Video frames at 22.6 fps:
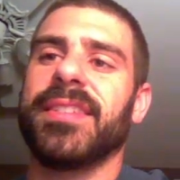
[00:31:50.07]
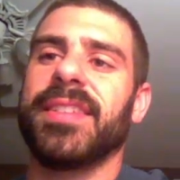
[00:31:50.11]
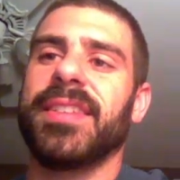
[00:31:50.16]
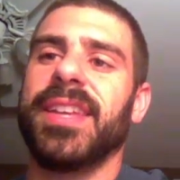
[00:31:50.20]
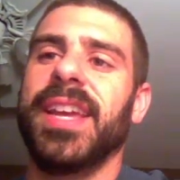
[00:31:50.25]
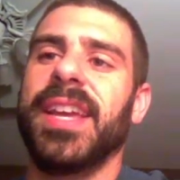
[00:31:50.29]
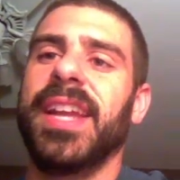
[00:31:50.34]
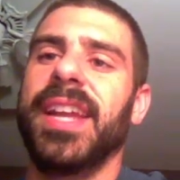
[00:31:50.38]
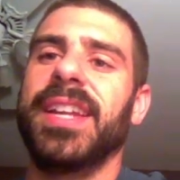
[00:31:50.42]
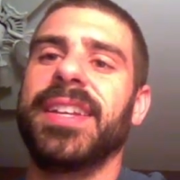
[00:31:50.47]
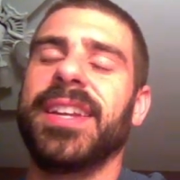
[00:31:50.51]

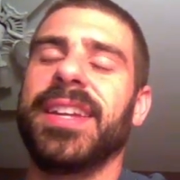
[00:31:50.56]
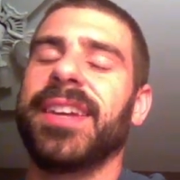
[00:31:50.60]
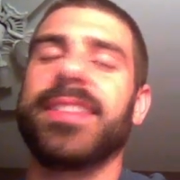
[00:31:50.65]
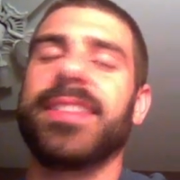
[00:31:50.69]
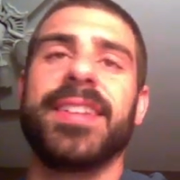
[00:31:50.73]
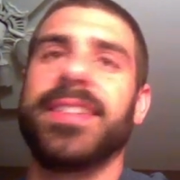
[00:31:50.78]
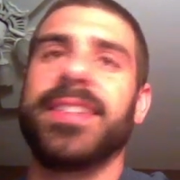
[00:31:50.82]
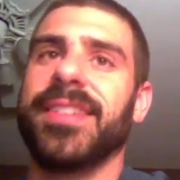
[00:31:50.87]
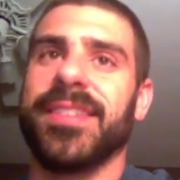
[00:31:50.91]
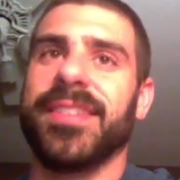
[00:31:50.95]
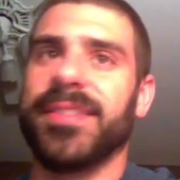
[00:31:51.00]
any deck
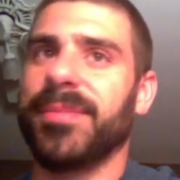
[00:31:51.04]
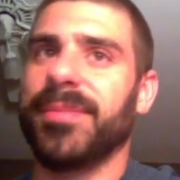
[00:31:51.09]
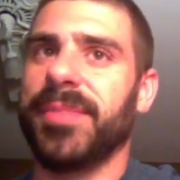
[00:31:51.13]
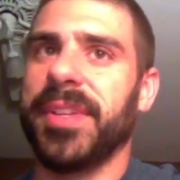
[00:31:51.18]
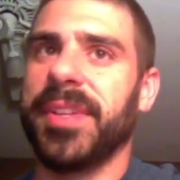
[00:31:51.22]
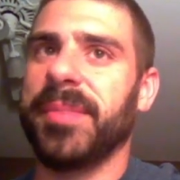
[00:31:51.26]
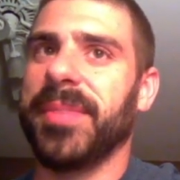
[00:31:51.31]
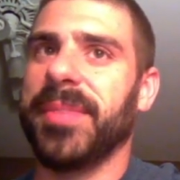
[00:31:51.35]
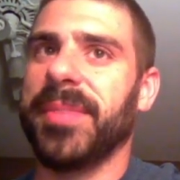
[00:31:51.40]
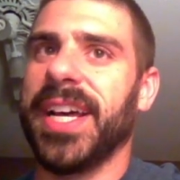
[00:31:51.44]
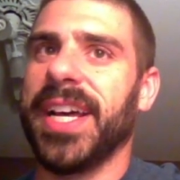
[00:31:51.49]
that doesn't play
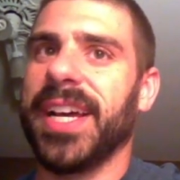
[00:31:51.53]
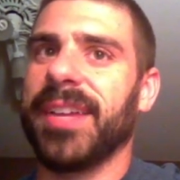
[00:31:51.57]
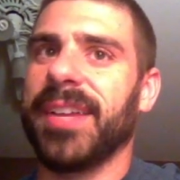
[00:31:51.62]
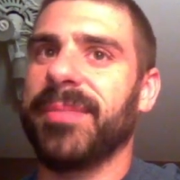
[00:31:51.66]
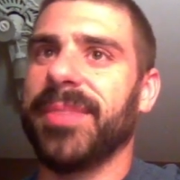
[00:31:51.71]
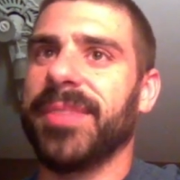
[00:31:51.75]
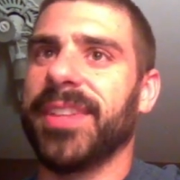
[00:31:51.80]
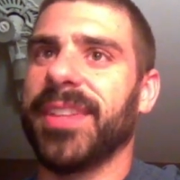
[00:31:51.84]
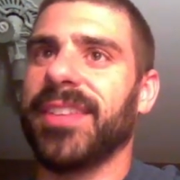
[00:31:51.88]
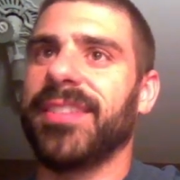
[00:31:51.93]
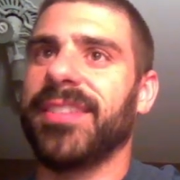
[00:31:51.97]
black,
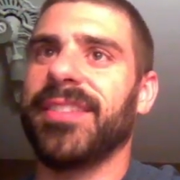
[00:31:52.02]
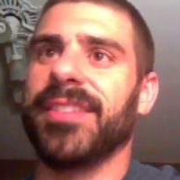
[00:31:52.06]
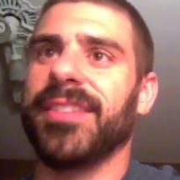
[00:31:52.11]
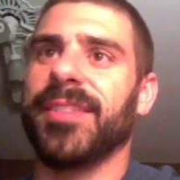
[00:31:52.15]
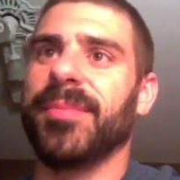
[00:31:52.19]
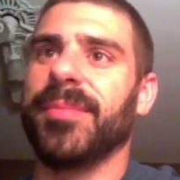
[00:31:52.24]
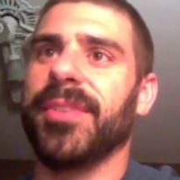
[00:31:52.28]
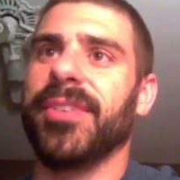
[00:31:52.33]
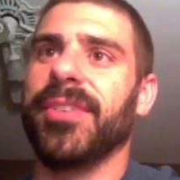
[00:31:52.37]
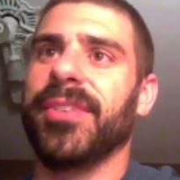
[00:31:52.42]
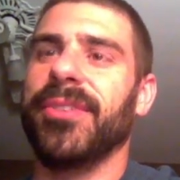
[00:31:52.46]
but this is an
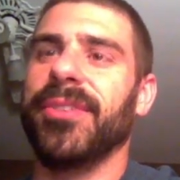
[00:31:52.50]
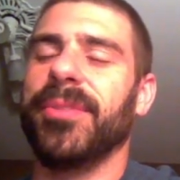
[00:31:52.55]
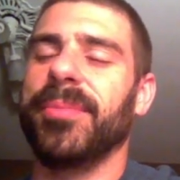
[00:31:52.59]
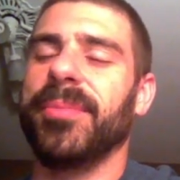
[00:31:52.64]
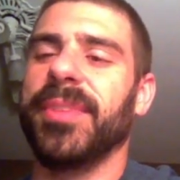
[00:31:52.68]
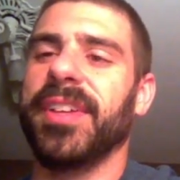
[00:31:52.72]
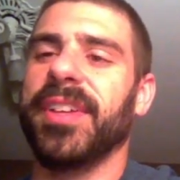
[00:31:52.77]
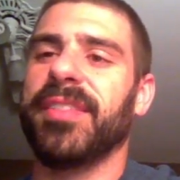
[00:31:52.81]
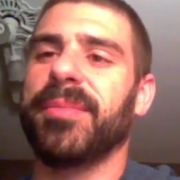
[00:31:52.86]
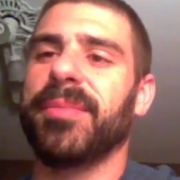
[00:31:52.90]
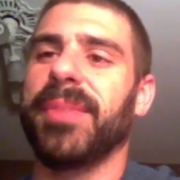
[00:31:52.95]
opponent who
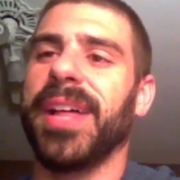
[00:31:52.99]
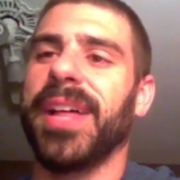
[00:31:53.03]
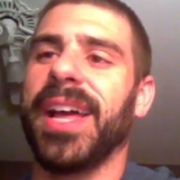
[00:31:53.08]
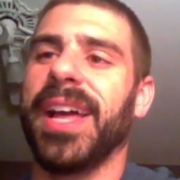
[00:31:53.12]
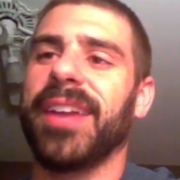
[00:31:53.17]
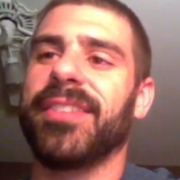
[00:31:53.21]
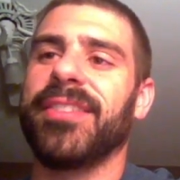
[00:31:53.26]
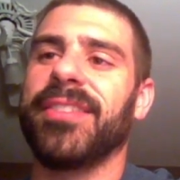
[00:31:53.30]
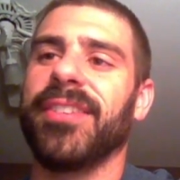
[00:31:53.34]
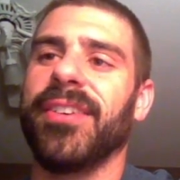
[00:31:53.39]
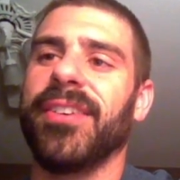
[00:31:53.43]
plays black.
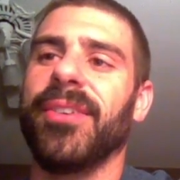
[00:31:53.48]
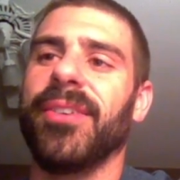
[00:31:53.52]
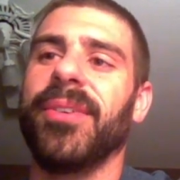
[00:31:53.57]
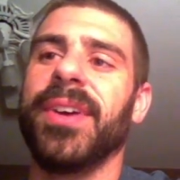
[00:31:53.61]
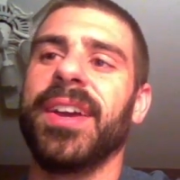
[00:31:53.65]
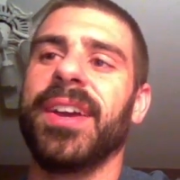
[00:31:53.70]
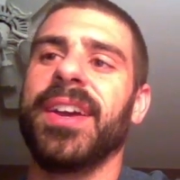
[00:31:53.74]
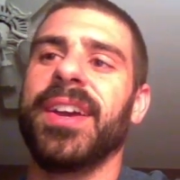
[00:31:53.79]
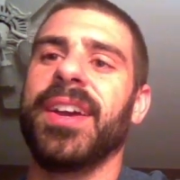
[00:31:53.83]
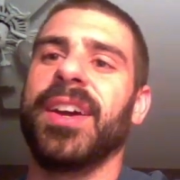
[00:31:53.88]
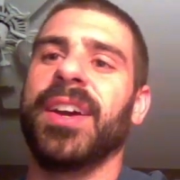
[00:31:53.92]
So
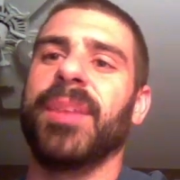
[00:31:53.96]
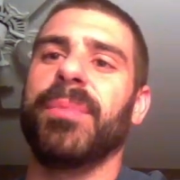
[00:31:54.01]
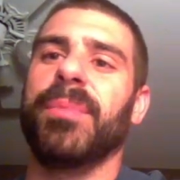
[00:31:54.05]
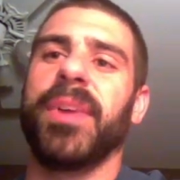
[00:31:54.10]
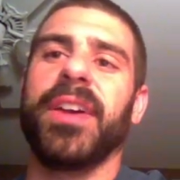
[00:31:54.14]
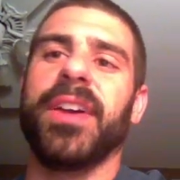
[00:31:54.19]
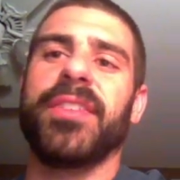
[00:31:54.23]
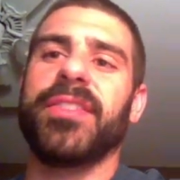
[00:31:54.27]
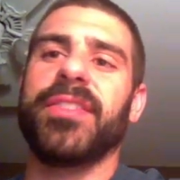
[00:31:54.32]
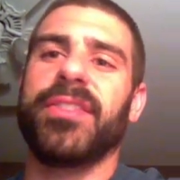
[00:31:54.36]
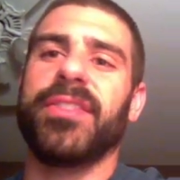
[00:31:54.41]

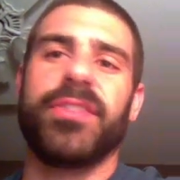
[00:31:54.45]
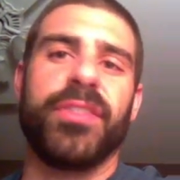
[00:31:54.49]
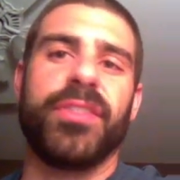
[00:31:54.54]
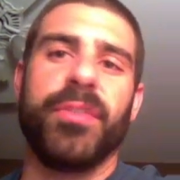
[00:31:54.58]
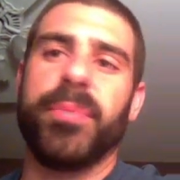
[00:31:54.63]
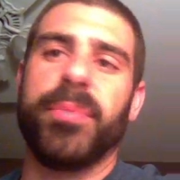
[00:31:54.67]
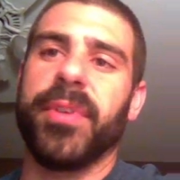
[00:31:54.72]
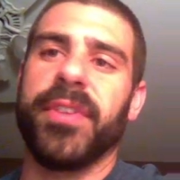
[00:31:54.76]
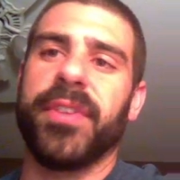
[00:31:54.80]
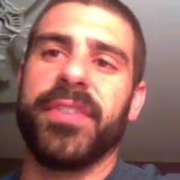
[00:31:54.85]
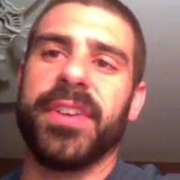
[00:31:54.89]
because it's so
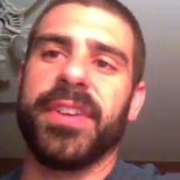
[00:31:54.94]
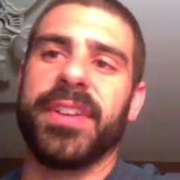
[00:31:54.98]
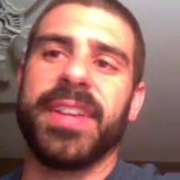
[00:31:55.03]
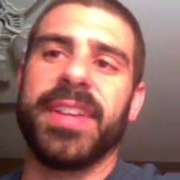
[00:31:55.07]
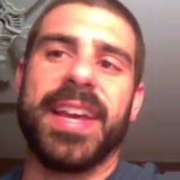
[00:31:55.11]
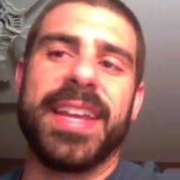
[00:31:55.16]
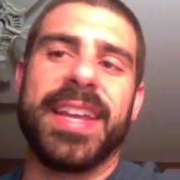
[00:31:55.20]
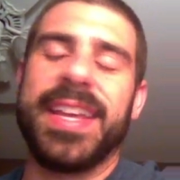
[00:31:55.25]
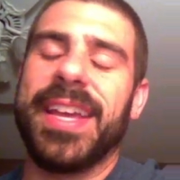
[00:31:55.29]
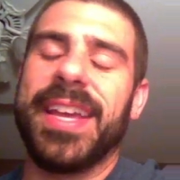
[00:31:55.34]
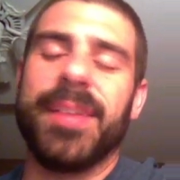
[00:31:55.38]
perfect, I
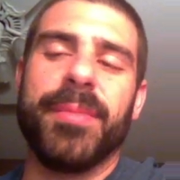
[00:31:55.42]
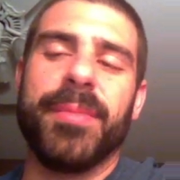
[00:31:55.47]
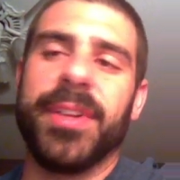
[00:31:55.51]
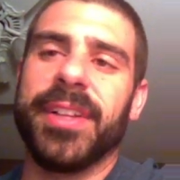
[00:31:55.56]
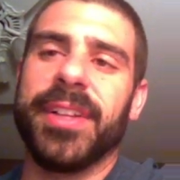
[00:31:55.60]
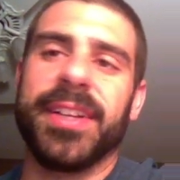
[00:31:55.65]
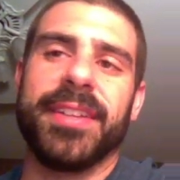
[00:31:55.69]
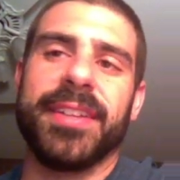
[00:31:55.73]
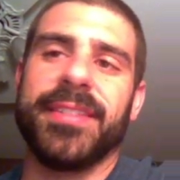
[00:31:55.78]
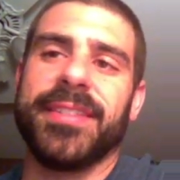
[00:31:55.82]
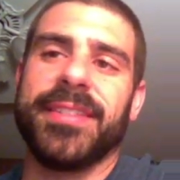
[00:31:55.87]
can't
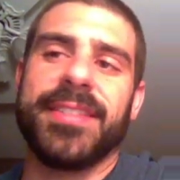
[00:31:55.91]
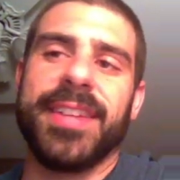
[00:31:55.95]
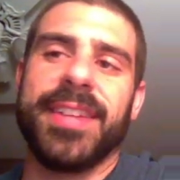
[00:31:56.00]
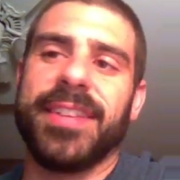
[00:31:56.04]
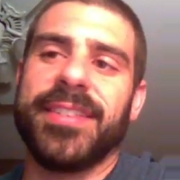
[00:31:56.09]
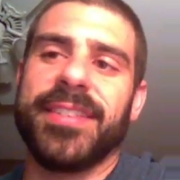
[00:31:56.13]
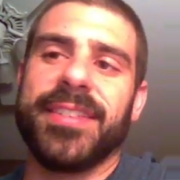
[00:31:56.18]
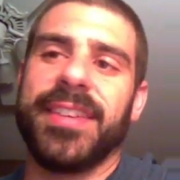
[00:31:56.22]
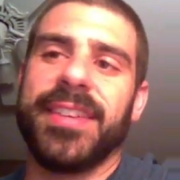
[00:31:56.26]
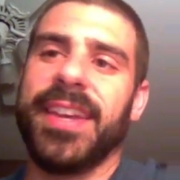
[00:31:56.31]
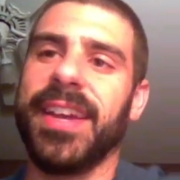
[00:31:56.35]
mulligan this. I
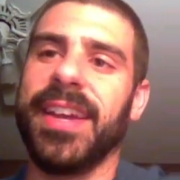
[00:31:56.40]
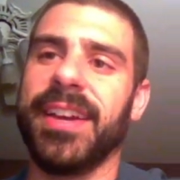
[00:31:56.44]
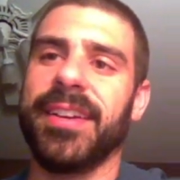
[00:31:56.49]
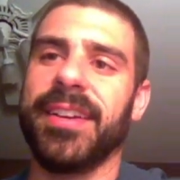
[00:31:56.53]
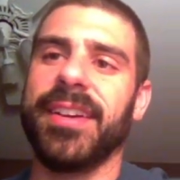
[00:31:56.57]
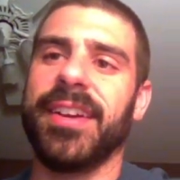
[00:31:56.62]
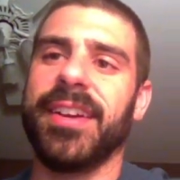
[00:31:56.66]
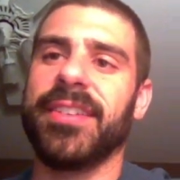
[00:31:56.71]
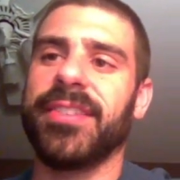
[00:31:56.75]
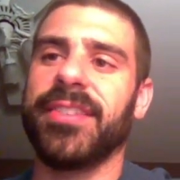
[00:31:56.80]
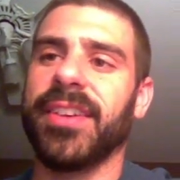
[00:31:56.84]
just can't.
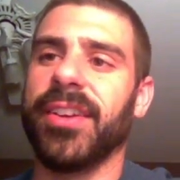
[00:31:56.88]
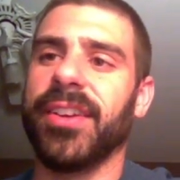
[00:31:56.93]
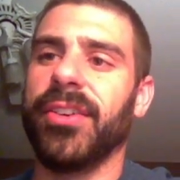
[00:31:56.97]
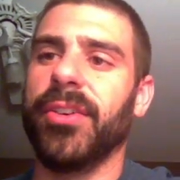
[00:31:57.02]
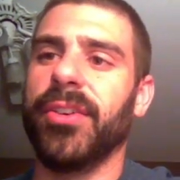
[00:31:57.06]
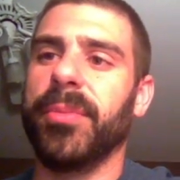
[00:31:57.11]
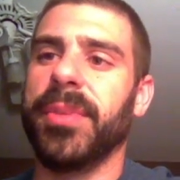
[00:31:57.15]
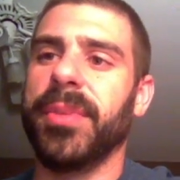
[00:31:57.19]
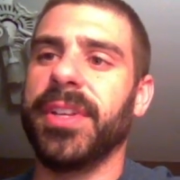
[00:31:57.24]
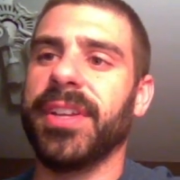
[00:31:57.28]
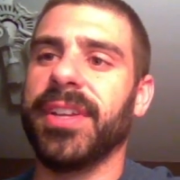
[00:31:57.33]
I just got to
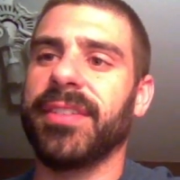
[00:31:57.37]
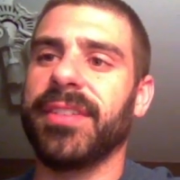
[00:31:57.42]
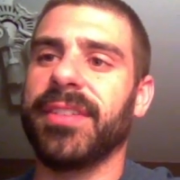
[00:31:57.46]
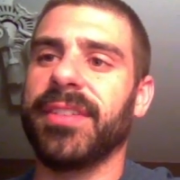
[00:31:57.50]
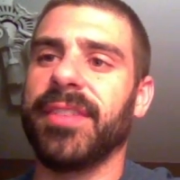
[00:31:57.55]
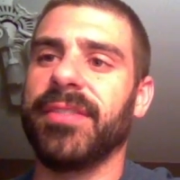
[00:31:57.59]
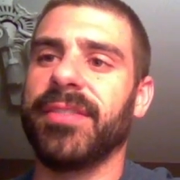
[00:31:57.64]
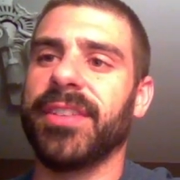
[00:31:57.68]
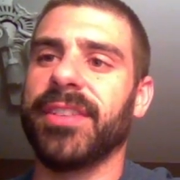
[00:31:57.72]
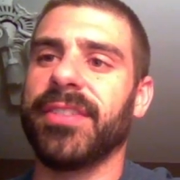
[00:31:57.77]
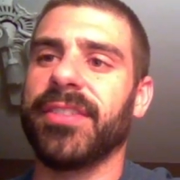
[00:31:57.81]
hope he doesn't
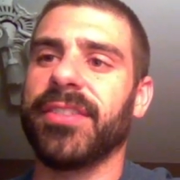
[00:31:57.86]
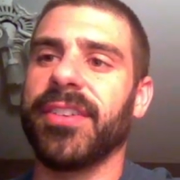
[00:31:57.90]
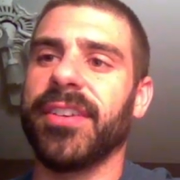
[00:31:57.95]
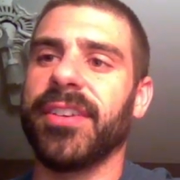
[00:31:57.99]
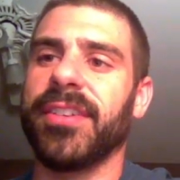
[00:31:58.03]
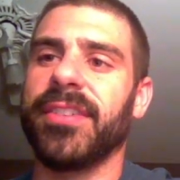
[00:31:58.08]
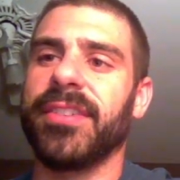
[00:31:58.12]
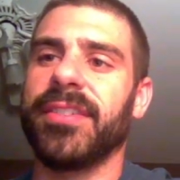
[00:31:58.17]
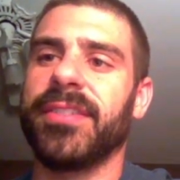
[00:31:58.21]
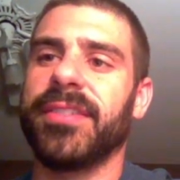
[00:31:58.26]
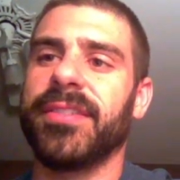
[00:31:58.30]
have
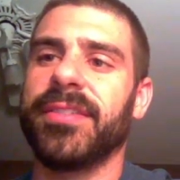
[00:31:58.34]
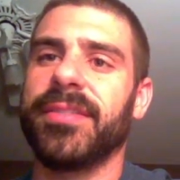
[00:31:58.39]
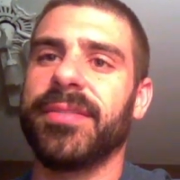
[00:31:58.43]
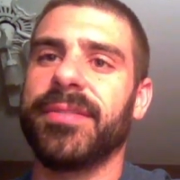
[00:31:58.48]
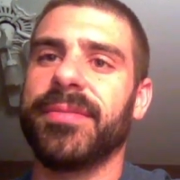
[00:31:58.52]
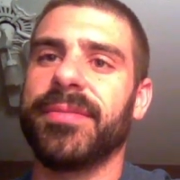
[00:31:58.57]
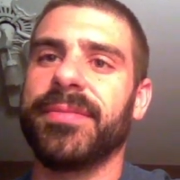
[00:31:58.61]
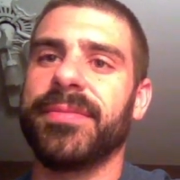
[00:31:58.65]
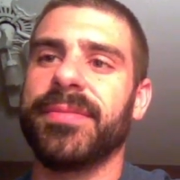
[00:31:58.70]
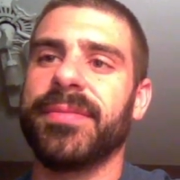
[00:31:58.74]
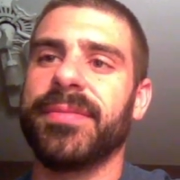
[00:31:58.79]
discard.
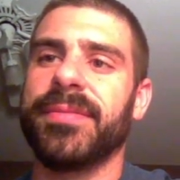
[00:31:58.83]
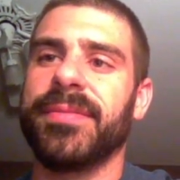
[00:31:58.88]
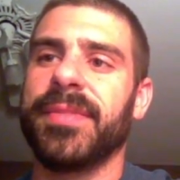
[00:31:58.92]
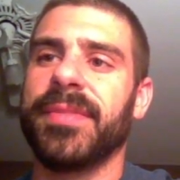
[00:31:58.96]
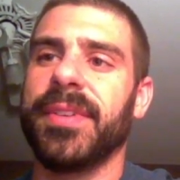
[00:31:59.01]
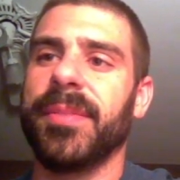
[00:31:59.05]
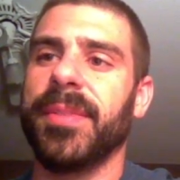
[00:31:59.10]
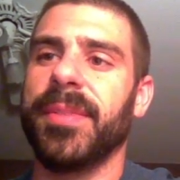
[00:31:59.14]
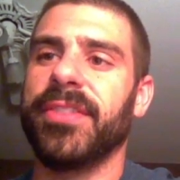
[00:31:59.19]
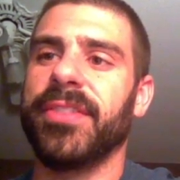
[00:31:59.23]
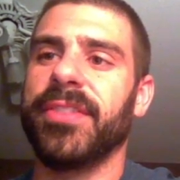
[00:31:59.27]
I
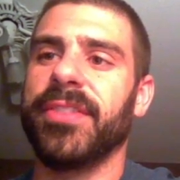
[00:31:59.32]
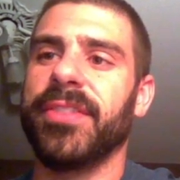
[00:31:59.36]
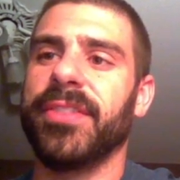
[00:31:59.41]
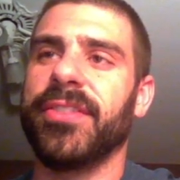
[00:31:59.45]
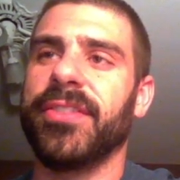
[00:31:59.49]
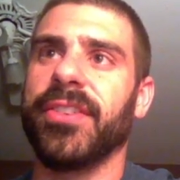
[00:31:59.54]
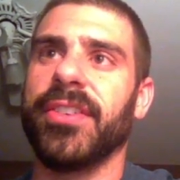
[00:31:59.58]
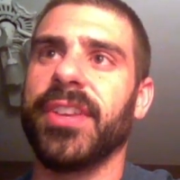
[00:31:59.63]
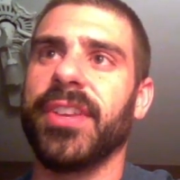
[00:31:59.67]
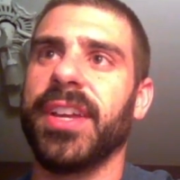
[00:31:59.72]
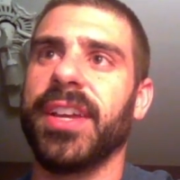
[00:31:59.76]
mean, it's just a
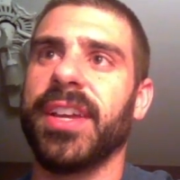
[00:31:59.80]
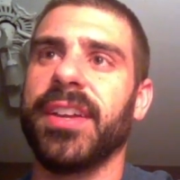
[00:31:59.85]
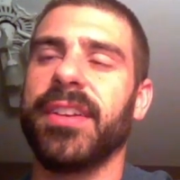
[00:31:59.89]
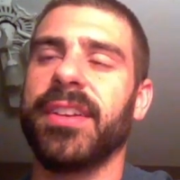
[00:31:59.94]
good hand.